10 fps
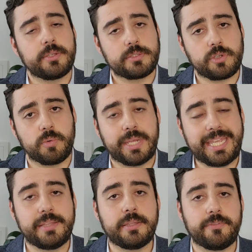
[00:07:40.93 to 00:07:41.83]
So
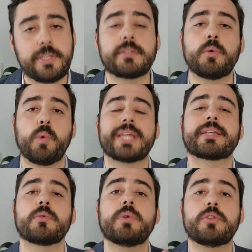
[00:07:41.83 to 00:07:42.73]
in the feet,
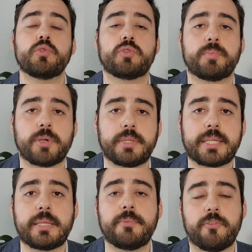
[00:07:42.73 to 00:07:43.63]
what can we do to
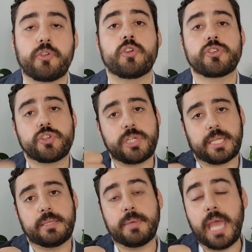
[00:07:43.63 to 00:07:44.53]
protect them? Of course,
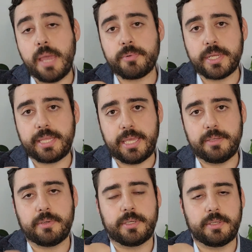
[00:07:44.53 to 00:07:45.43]
check them every
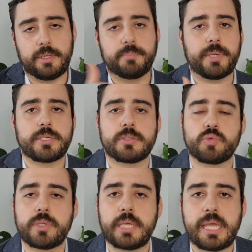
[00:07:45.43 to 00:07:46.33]
day in
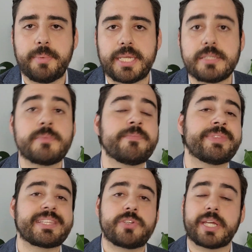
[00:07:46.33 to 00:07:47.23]
patients with diabetes.
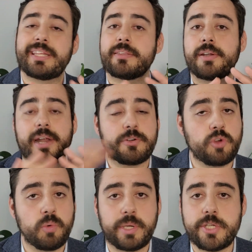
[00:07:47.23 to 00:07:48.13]
Check that there are
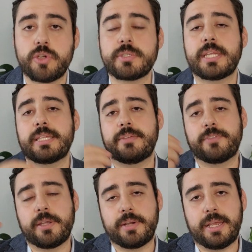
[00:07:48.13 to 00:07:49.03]
no lesions, and
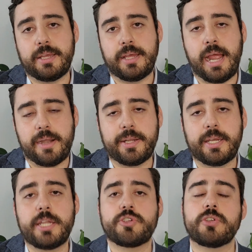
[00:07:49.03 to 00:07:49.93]
if there are
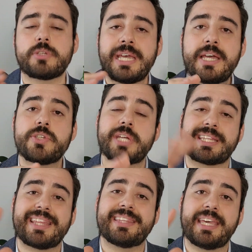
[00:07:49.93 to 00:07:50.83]
any lesions,
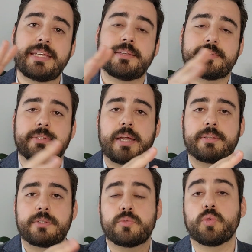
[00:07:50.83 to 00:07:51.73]
check that they
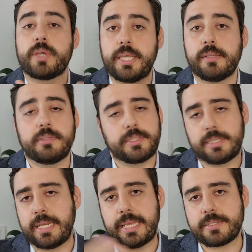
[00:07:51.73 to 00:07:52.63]
start to heal in
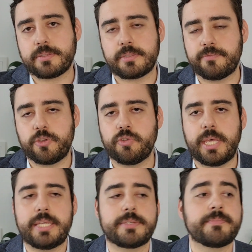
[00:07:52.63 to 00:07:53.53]
the next few
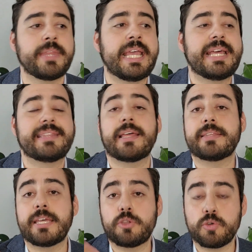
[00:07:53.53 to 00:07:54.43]
days, that
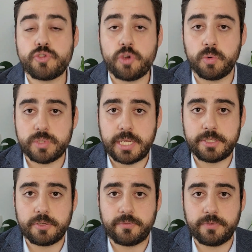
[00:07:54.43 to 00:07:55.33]
they don't show
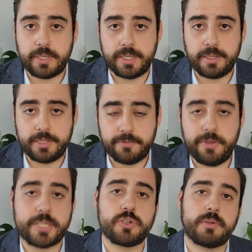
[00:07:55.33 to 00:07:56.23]
signs of
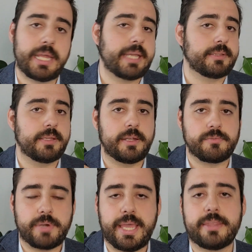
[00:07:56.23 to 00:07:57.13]
infection, like they are
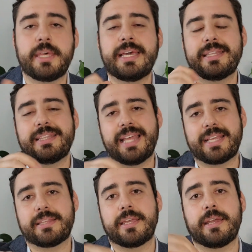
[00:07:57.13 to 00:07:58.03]
red,
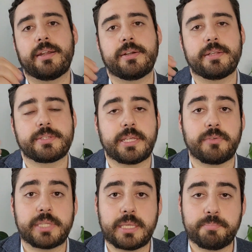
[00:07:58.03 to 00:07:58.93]
like they are
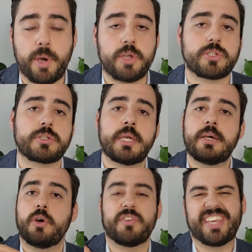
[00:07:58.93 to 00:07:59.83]
secreting pus,
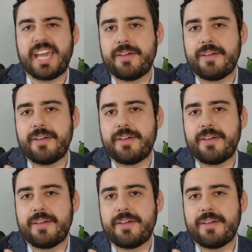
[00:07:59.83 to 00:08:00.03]
or they